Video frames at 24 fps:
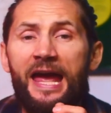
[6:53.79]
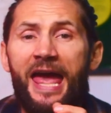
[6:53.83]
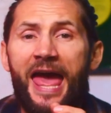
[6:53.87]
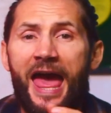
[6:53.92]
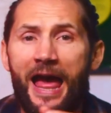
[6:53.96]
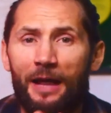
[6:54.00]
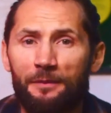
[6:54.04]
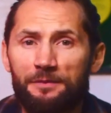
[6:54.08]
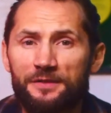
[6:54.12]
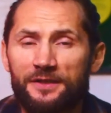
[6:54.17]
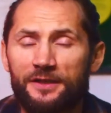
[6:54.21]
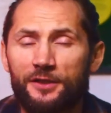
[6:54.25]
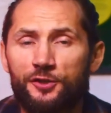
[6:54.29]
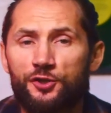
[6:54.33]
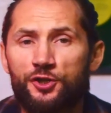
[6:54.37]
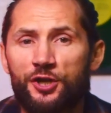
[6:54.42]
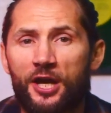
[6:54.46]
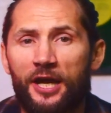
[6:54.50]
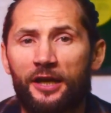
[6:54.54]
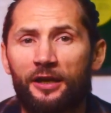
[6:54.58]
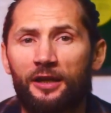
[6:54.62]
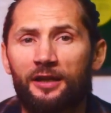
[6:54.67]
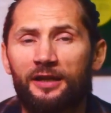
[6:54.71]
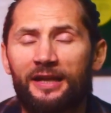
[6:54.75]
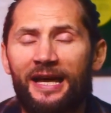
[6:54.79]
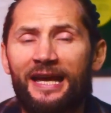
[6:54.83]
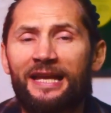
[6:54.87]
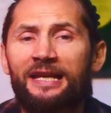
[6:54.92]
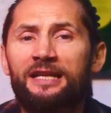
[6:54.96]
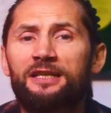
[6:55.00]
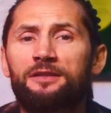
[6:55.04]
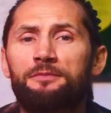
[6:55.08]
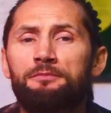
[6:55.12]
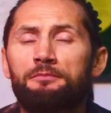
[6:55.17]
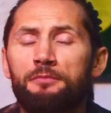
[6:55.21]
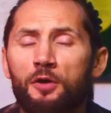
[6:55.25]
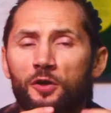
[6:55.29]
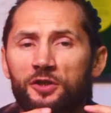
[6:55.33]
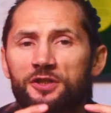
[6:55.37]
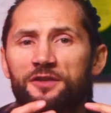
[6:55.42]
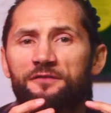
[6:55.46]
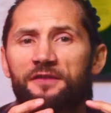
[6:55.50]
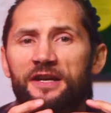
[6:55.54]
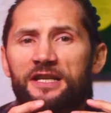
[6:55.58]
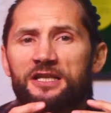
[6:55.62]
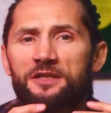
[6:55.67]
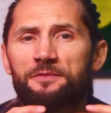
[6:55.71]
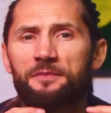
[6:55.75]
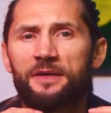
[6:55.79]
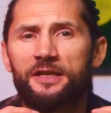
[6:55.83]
helps the channel and it motivates